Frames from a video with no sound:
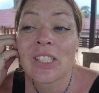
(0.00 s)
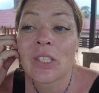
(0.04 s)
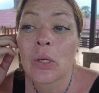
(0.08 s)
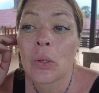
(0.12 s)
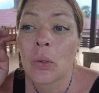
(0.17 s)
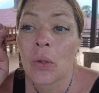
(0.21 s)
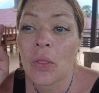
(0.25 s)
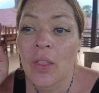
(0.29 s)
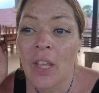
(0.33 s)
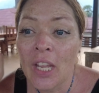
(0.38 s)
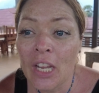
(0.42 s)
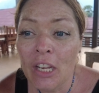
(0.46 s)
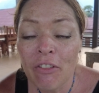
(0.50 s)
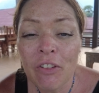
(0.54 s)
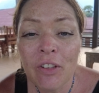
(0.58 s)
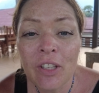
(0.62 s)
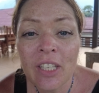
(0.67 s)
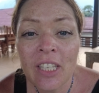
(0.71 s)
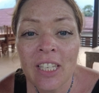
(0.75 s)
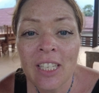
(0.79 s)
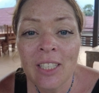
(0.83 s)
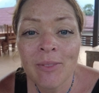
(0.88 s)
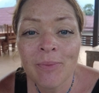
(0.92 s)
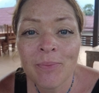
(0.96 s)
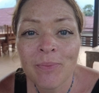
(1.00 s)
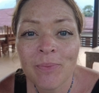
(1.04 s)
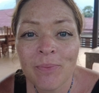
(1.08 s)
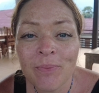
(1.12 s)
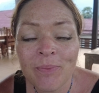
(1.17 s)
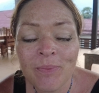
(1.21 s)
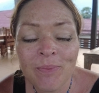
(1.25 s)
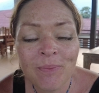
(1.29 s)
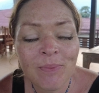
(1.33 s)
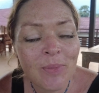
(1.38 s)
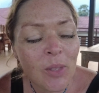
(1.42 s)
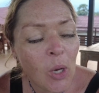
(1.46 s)
So thankfully,
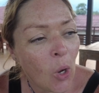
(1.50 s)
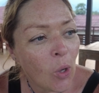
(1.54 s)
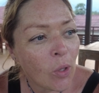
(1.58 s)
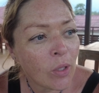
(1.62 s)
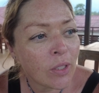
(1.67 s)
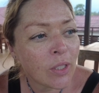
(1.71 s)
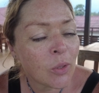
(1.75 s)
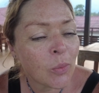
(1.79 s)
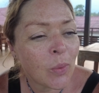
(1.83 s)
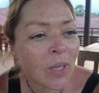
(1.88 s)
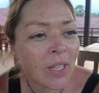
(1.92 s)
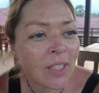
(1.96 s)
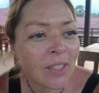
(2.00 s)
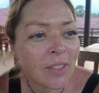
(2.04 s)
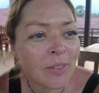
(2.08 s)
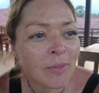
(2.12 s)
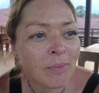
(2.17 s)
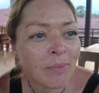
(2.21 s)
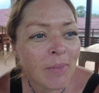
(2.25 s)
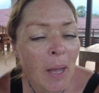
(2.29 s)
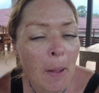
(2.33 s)
all is well.